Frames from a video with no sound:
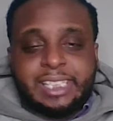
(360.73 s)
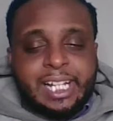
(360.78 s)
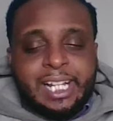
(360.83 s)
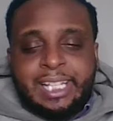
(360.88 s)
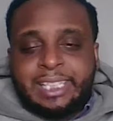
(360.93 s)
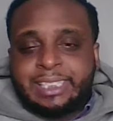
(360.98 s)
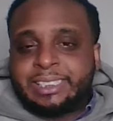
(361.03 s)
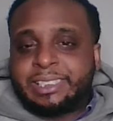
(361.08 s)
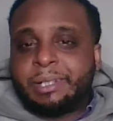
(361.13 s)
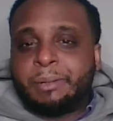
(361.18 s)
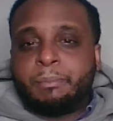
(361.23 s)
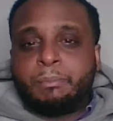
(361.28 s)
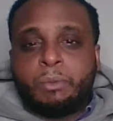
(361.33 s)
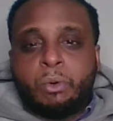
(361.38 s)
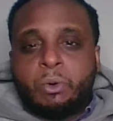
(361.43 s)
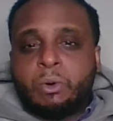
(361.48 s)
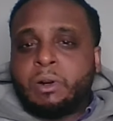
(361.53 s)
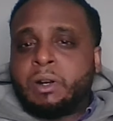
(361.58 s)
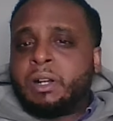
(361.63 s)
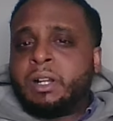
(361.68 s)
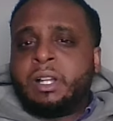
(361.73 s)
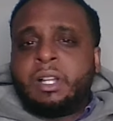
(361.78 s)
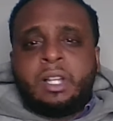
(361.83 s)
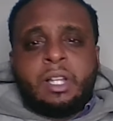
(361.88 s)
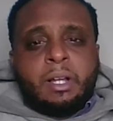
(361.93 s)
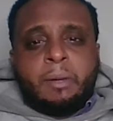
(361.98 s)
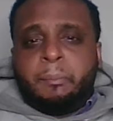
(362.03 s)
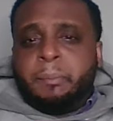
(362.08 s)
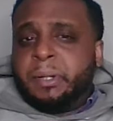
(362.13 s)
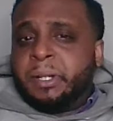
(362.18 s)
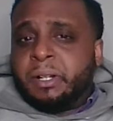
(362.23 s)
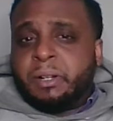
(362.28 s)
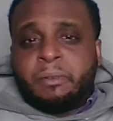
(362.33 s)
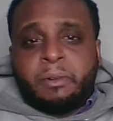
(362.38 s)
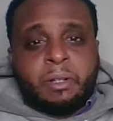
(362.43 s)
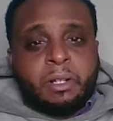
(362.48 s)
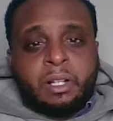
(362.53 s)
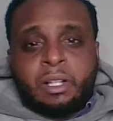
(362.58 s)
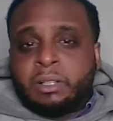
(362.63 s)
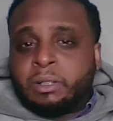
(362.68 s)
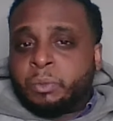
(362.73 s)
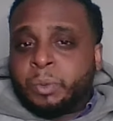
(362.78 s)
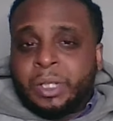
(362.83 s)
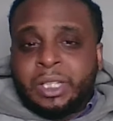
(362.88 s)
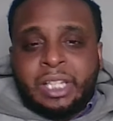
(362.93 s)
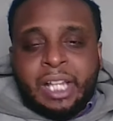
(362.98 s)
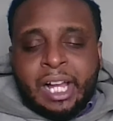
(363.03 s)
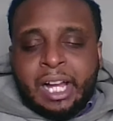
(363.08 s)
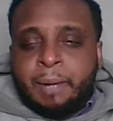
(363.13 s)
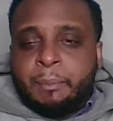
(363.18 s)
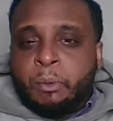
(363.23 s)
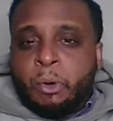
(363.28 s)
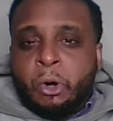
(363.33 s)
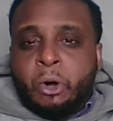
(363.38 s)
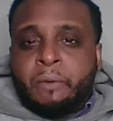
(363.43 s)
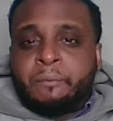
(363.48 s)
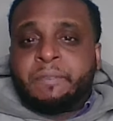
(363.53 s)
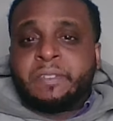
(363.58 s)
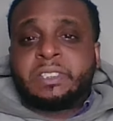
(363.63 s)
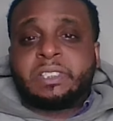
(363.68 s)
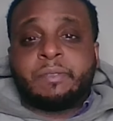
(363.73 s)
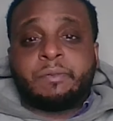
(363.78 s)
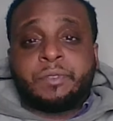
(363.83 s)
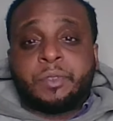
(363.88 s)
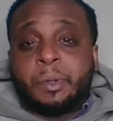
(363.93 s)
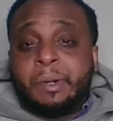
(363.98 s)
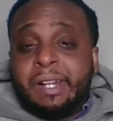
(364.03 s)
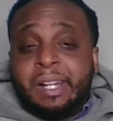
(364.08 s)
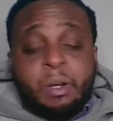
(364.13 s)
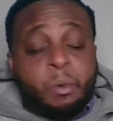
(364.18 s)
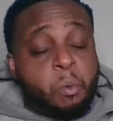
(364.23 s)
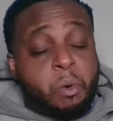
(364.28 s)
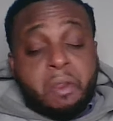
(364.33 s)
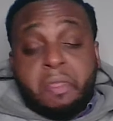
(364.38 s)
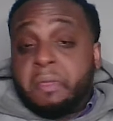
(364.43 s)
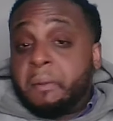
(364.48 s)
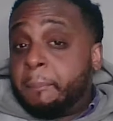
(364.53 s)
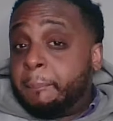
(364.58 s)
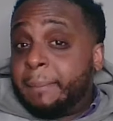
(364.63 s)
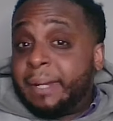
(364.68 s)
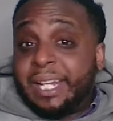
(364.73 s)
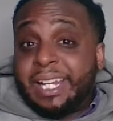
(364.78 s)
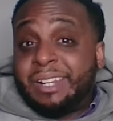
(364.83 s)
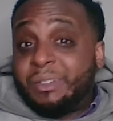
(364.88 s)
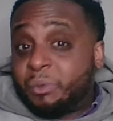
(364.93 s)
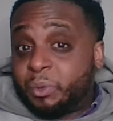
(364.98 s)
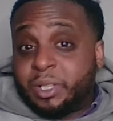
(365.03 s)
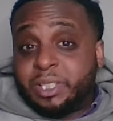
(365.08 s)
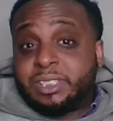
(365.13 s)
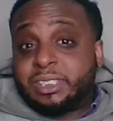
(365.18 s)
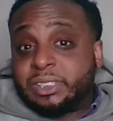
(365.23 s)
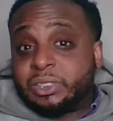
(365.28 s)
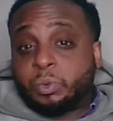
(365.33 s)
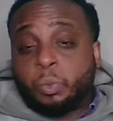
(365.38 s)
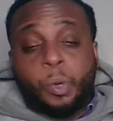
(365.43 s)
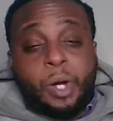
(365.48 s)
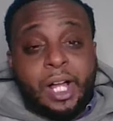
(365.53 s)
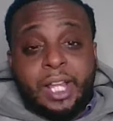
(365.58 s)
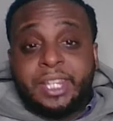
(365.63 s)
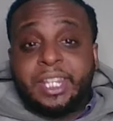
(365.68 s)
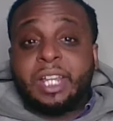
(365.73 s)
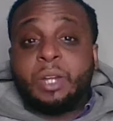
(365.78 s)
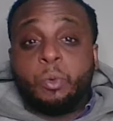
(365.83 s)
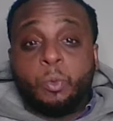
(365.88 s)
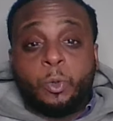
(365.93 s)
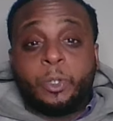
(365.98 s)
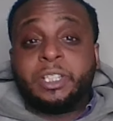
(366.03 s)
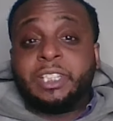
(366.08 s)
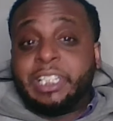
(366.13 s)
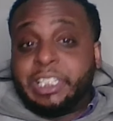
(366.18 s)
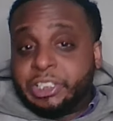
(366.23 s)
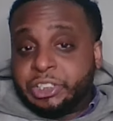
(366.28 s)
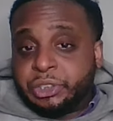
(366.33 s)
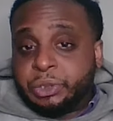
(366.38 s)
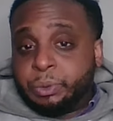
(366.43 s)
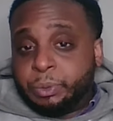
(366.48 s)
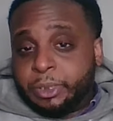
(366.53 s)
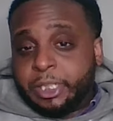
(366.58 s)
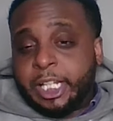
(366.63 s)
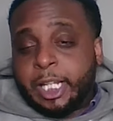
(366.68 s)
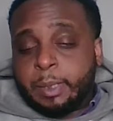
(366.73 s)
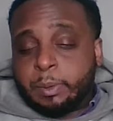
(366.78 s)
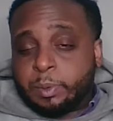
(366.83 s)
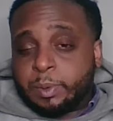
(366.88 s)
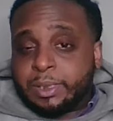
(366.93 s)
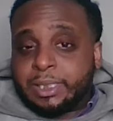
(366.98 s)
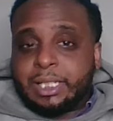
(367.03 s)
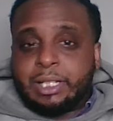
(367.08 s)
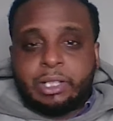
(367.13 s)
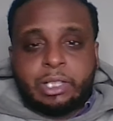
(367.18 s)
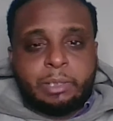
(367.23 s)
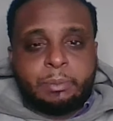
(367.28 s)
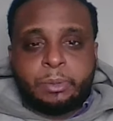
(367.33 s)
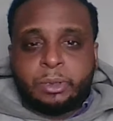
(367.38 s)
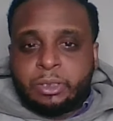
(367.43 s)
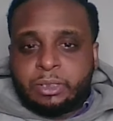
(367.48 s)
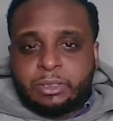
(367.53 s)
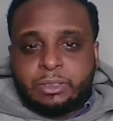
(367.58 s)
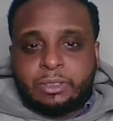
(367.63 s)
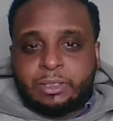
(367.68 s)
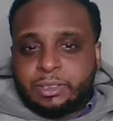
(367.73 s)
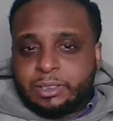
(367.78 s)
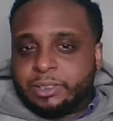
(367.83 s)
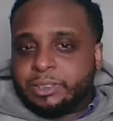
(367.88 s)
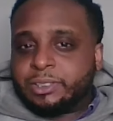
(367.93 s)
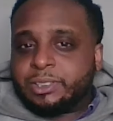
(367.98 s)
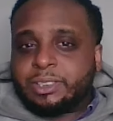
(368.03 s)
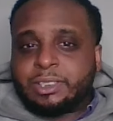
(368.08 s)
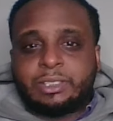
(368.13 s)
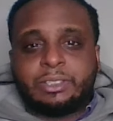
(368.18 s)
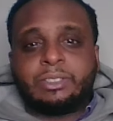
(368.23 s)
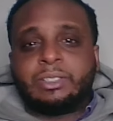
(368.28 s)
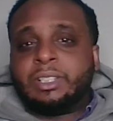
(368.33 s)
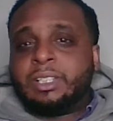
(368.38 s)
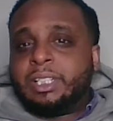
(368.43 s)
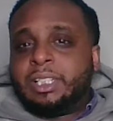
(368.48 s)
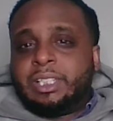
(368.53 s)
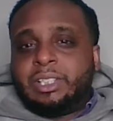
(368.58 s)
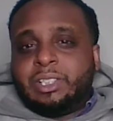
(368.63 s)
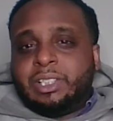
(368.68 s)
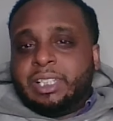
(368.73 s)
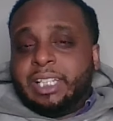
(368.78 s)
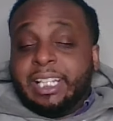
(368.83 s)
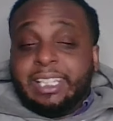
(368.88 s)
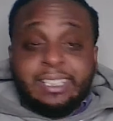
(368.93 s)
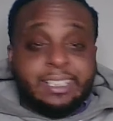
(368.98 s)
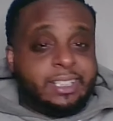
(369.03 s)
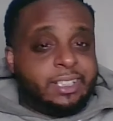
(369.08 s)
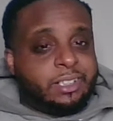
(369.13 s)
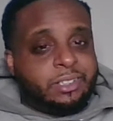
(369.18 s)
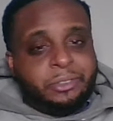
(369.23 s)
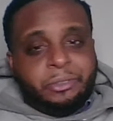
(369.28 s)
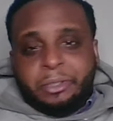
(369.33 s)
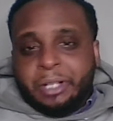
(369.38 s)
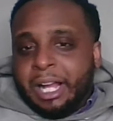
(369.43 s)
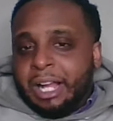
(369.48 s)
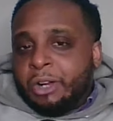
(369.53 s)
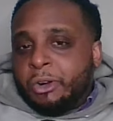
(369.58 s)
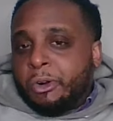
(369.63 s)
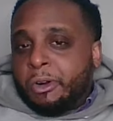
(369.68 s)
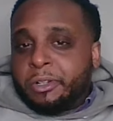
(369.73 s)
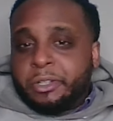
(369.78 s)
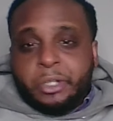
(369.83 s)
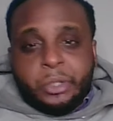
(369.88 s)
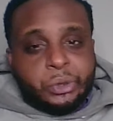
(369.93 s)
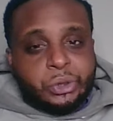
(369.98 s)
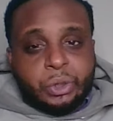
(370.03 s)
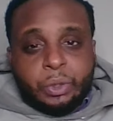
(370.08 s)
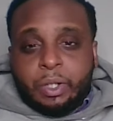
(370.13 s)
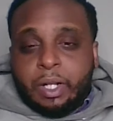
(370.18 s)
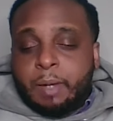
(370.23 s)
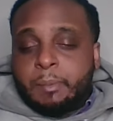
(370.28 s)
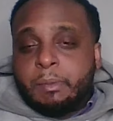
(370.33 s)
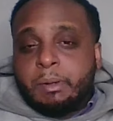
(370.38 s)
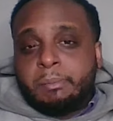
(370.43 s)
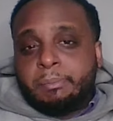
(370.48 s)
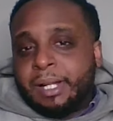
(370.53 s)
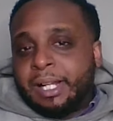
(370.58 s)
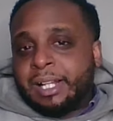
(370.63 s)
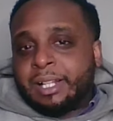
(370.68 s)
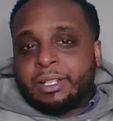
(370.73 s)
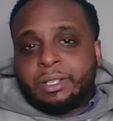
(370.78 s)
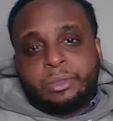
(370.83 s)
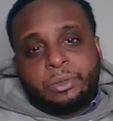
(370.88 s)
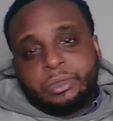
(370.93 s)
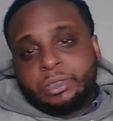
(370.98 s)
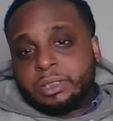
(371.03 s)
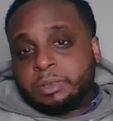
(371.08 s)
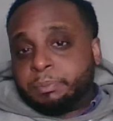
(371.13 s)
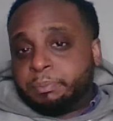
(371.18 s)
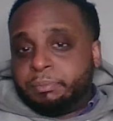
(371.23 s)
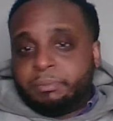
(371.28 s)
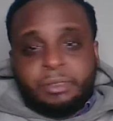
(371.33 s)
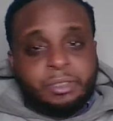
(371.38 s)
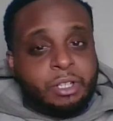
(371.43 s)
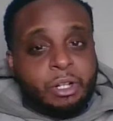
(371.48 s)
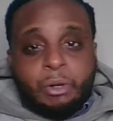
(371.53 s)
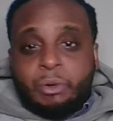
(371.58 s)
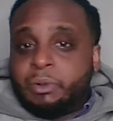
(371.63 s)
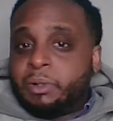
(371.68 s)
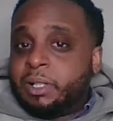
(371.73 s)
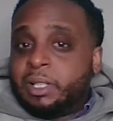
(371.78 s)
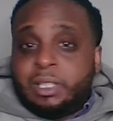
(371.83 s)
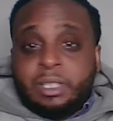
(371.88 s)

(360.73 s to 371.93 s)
asked and more, been a, a reliable offensive threat, and one of the main reasons why they won these two games without Kamilla Cardoso. And then you got Cardoso coming back, who's, you know,